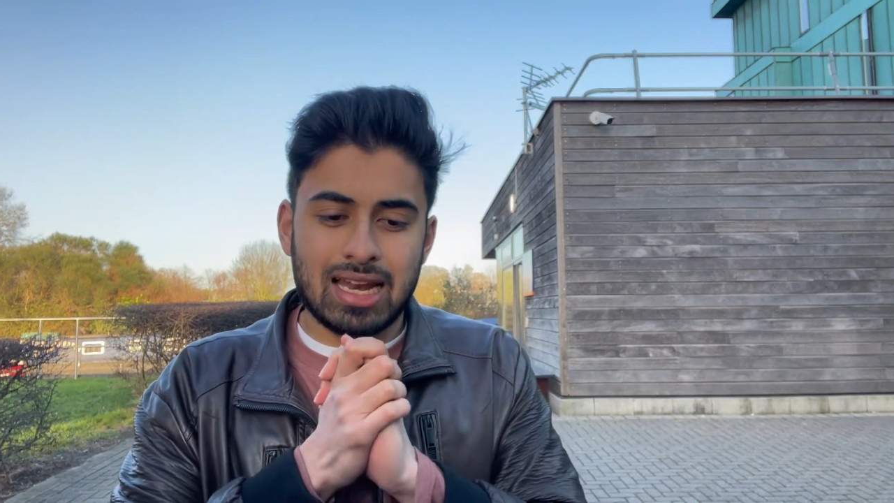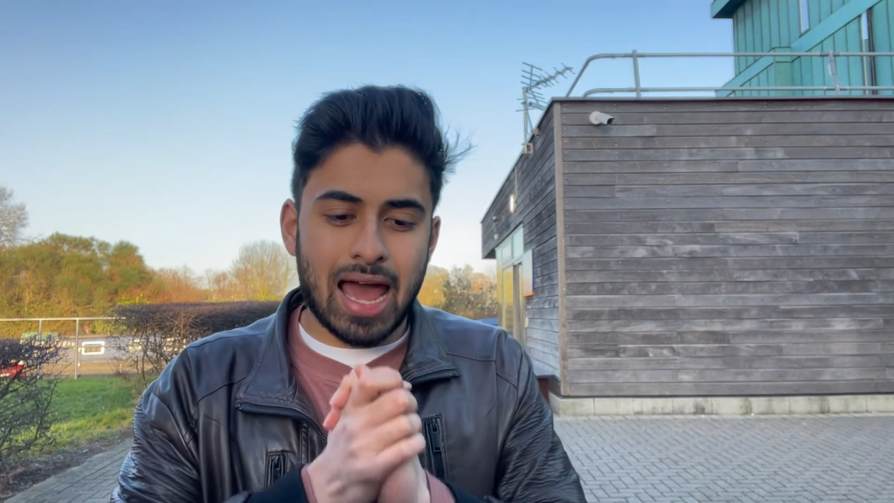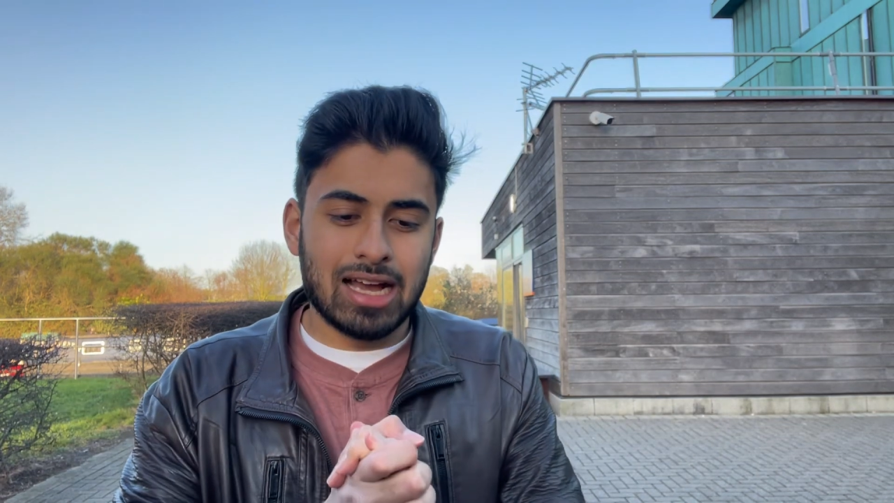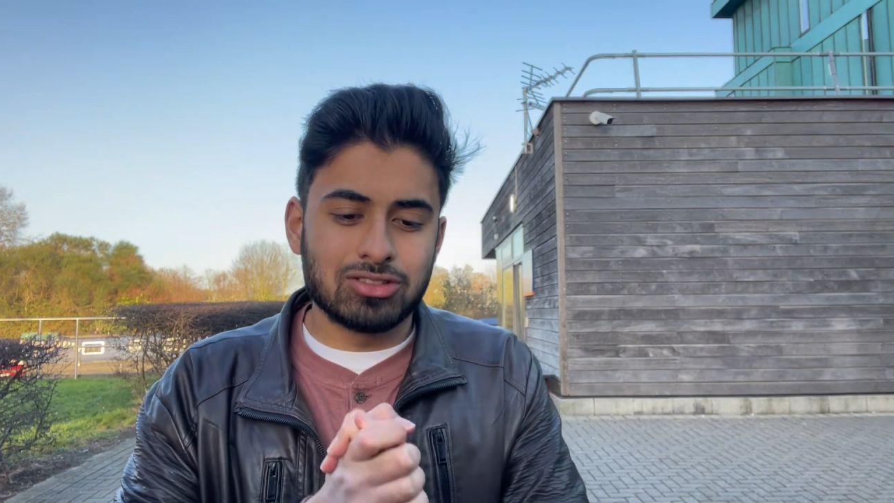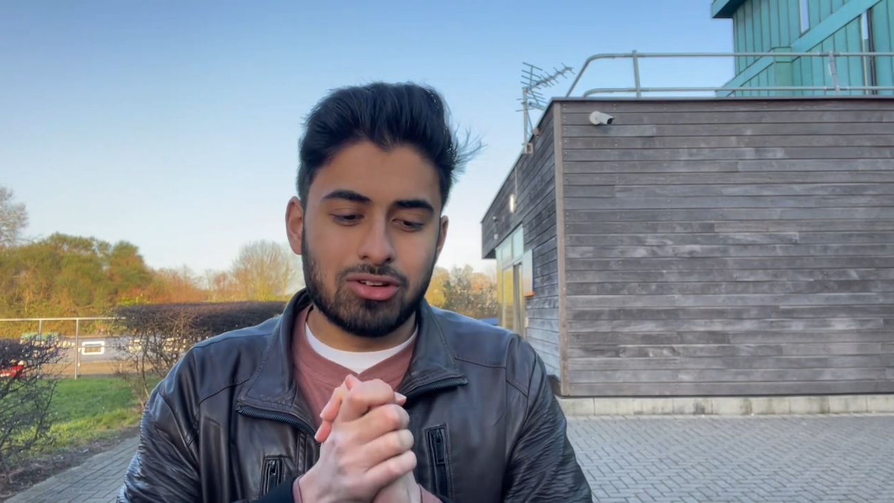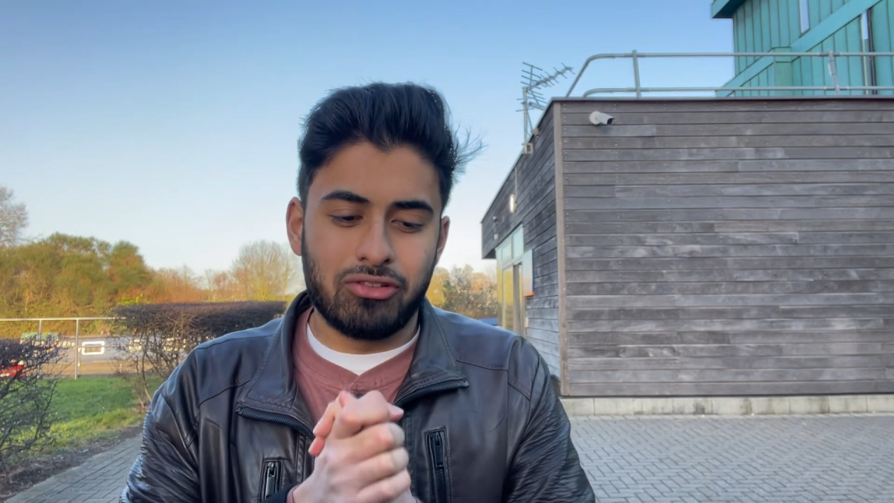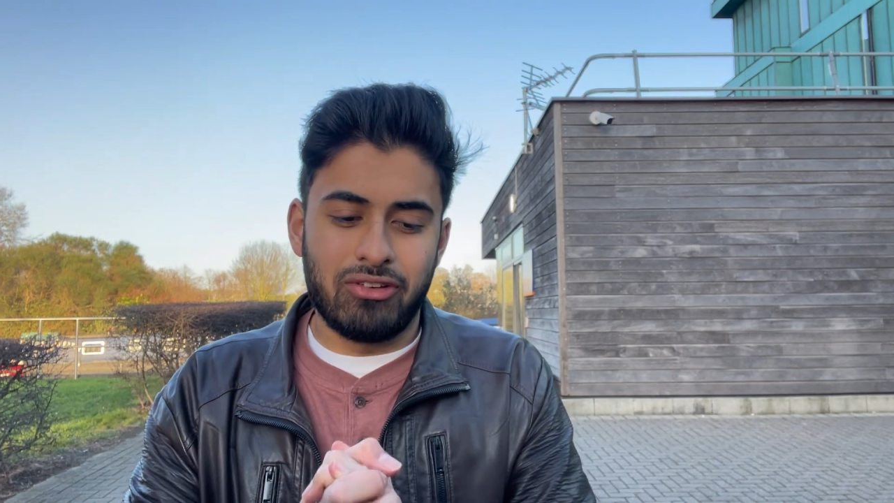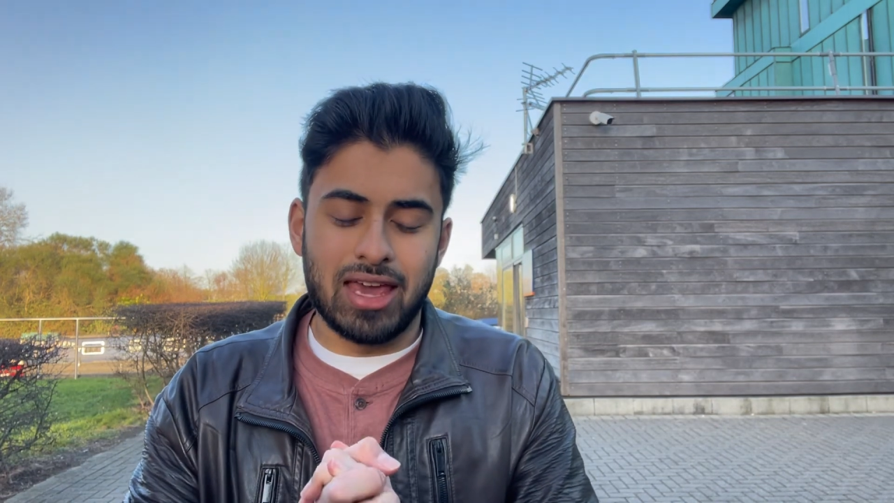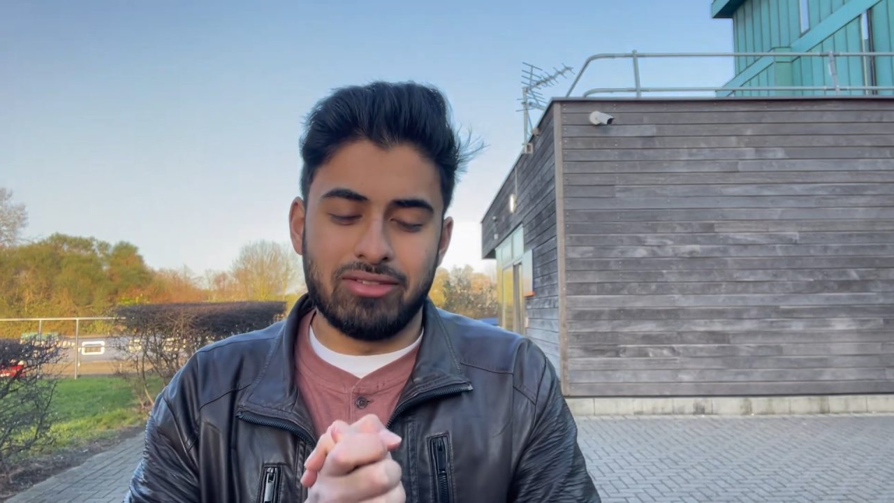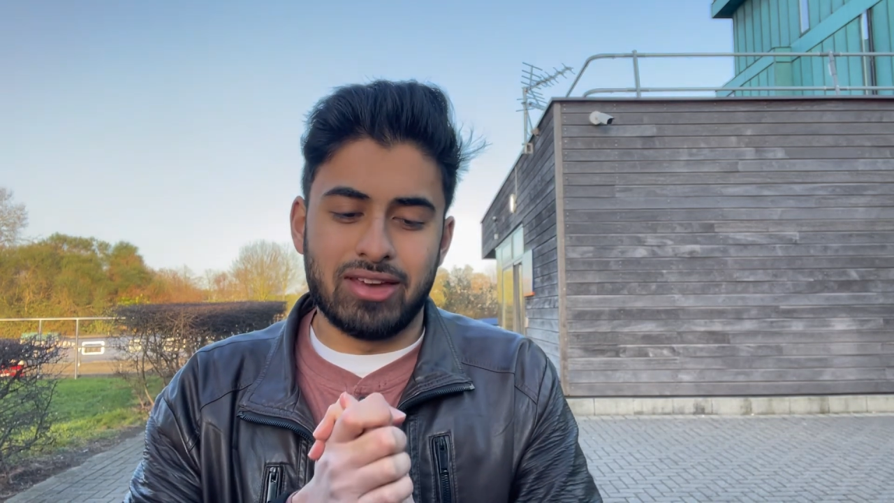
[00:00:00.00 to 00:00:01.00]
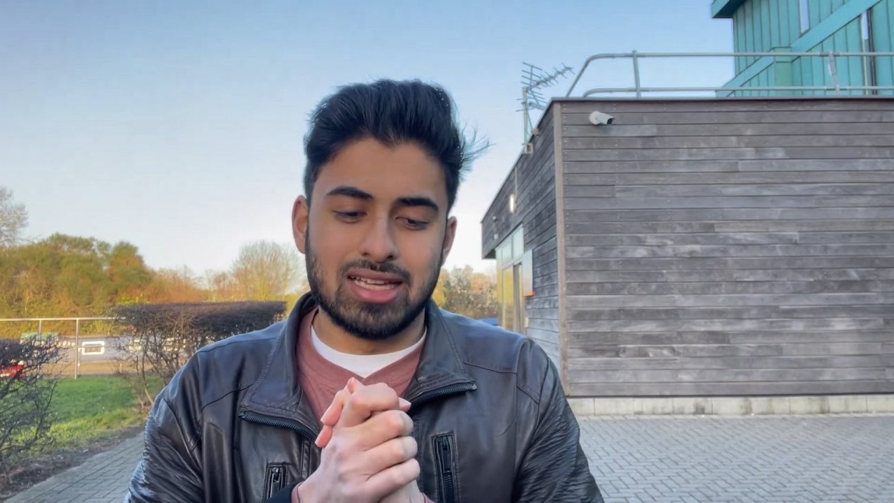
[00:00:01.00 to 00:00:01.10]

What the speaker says: an act of faith.